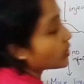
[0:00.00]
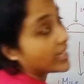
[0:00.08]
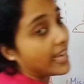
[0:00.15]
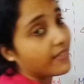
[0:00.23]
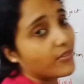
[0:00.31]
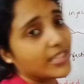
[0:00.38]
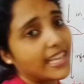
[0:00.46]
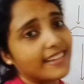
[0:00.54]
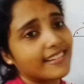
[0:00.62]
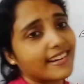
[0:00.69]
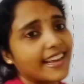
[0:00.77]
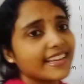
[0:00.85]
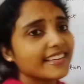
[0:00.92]
sad for that,
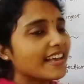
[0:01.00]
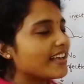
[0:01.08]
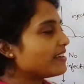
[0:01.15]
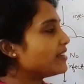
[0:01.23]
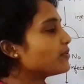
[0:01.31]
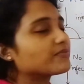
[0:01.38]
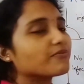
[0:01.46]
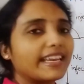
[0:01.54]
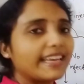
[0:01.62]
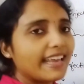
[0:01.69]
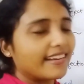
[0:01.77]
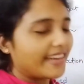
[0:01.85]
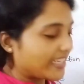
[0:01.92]
right? It was
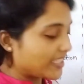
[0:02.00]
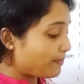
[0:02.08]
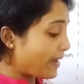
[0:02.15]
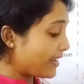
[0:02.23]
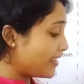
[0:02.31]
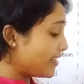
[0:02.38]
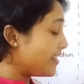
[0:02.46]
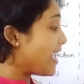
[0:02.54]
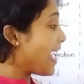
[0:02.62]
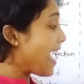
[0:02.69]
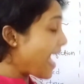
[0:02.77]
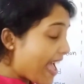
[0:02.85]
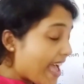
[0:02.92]
very unexpected.
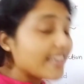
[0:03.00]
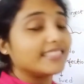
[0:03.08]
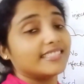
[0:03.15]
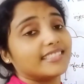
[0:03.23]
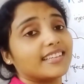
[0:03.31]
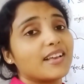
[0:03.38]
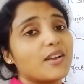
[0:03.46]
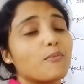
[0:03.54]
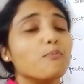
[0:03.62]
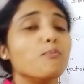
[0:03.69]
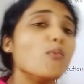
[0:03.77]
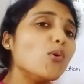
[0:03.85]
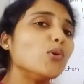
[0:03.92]
And
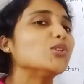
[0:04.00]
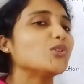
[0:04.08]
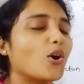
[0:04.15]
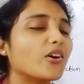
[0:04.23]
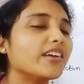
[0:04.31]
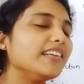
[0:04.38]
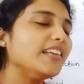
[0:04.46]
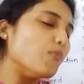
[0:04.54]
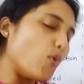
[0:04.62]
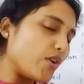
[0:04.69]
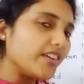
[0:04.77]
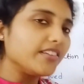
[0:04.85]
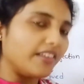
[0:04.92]
more shockingly,
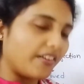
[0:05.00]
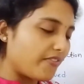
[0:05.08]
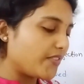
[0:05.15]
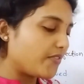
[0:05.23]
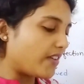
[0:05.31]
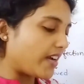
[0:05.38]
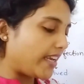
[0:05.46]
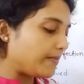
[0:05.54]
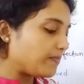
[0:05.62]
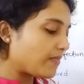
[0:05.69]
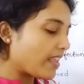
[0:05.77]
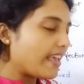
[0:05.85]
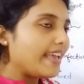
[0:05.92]
what did Griffith find?
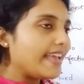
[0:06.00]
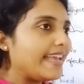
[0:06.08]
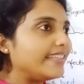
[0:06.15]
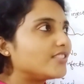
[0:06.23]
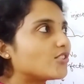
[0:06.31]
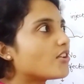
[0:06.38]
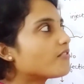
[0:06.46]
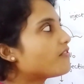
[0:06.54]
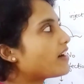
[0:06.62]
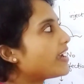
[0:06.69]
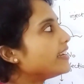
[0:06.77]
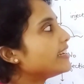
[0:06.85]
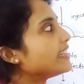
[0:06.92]
Instead of
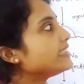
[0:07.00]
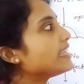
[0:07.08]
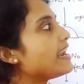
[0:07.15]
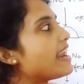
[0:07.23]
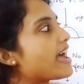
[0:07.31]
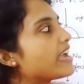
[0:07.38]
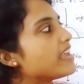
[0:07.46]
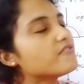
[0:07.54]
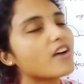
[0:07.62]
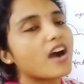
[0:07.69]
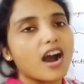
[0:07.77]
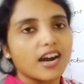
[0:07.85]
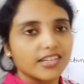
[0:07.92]
finding the live
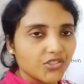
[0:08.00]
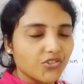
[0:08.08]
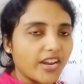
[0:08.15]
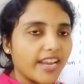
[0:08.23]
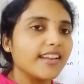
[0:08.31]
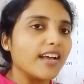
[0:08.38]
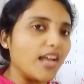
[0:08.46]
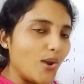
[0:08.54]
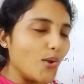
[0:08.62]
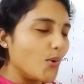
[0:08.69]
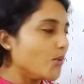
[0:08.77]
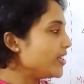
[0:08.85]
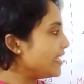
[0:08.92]
R strain
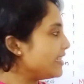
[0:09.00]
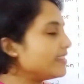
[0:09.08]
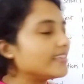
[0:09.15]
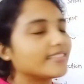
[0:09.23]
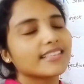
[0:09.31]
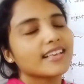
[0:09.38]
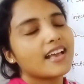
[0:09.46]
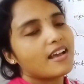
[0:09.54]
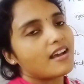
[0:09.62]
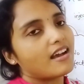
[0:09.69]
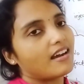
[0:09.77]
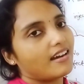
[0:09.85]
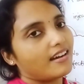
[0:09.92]
alone in this
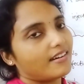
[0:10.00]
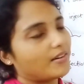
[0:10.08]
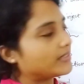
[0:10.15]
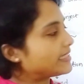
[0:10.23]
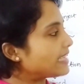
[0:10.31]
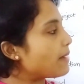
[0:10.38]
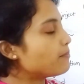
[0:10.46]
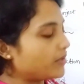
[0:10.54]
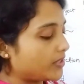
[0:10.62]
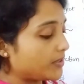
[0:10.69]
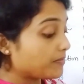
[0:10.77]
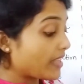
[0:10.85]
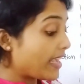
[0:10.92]

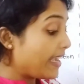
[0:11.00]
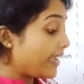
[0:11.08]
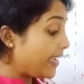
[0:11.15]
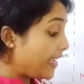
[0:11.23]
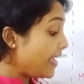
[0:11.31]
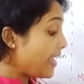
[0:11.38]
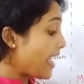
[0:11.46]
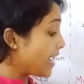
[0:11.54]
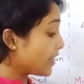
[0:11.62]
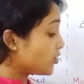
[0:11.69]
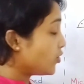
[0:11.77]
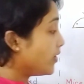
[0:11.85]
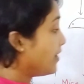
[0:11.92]
sample, he
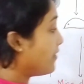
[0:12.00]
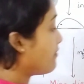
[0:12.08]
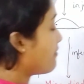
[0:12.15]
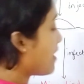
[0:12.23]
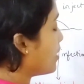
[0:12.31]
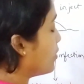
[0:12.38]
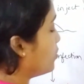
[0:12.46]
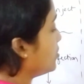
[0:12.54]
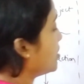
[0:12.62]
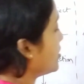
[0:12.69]
actually found